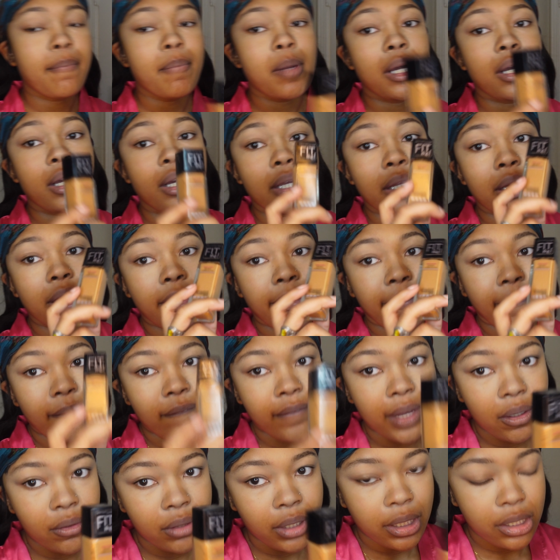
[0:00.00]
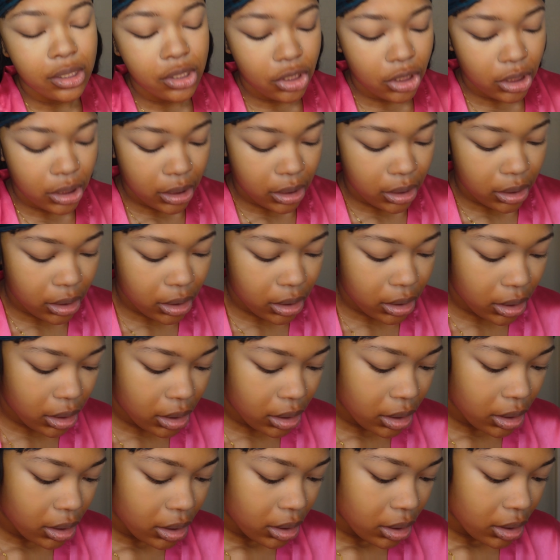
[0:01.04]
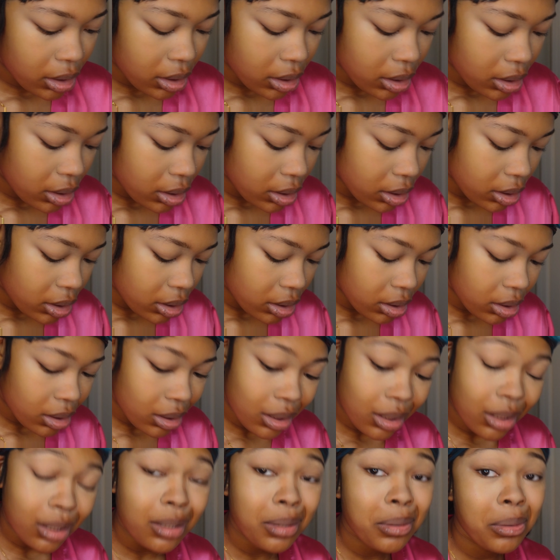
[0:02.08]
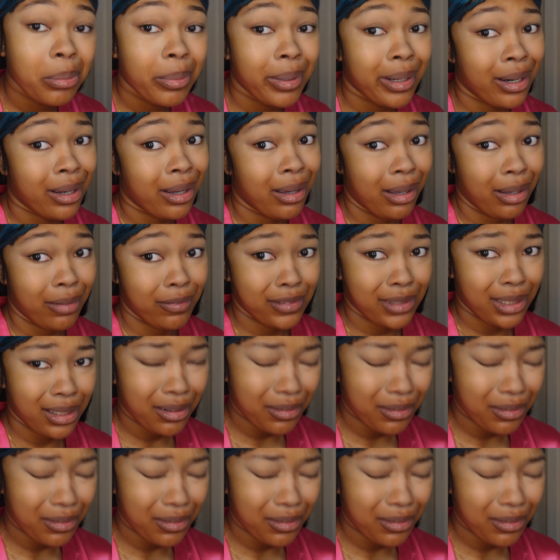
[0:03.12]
my foundation, the little bit of,